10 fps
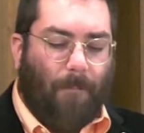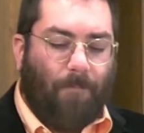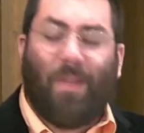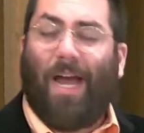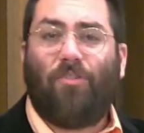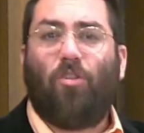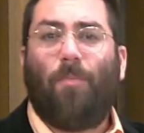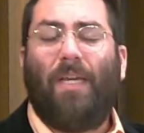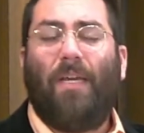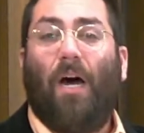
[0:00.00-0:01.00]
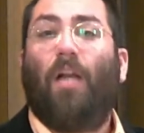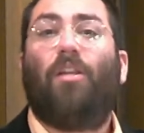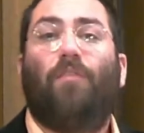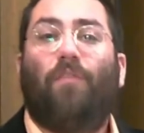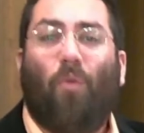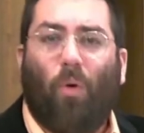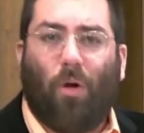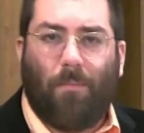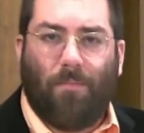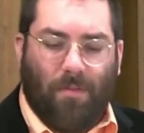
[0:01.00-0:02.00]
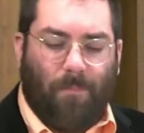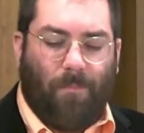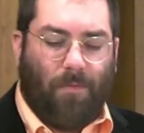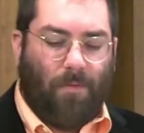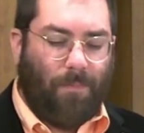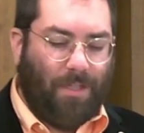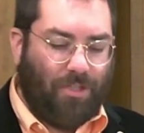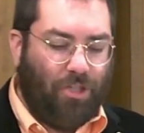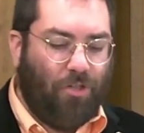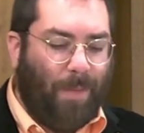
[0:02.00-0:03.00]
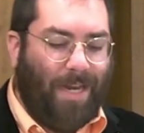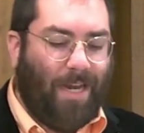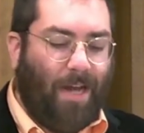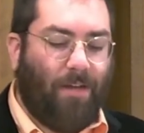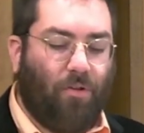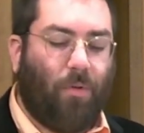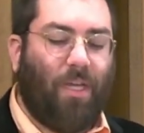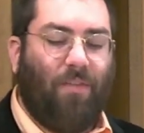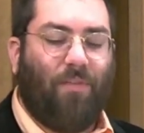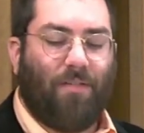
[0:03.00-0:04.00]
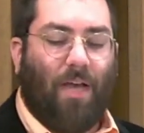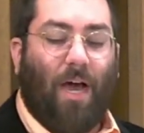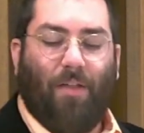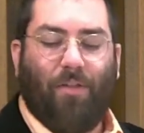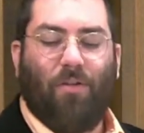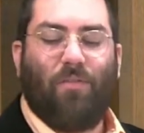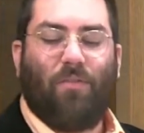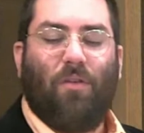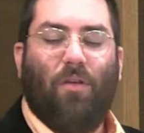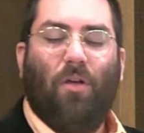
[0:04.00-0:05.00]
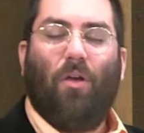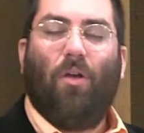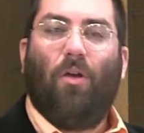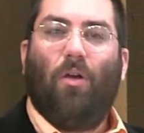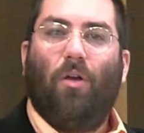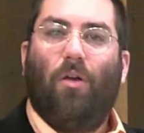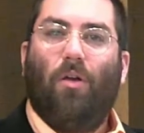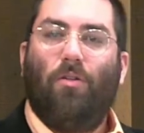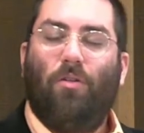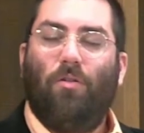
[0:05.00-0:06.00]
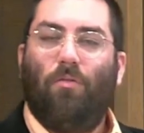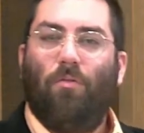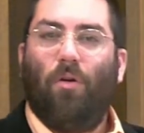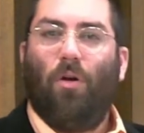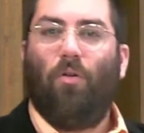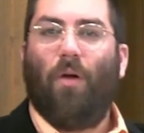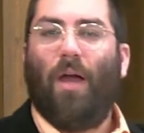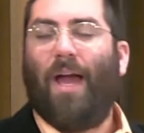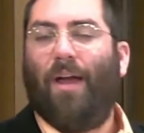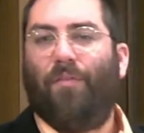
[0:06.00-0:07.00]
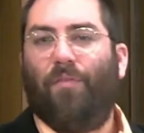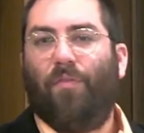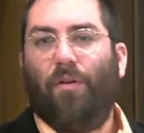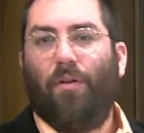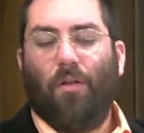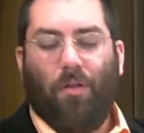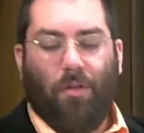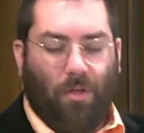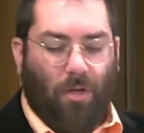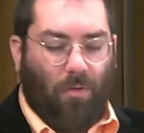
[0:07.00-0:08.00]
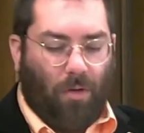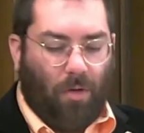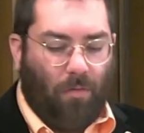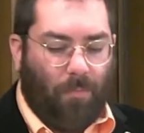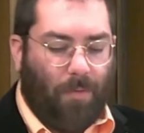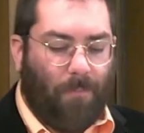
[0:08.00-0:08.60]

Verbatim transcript: not to be uninformed, that you may not grieve as others do who have no hope.